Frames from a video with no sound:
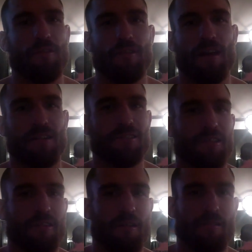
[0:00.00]
in the last
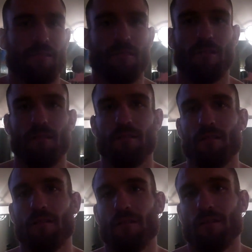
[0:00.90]
year, so
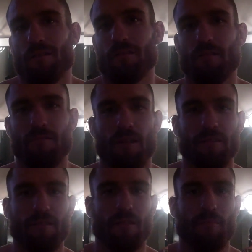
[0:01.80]
a little
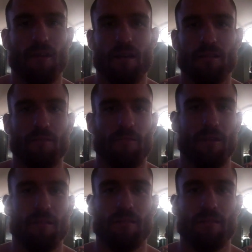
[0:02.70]
rusty, but I got the win,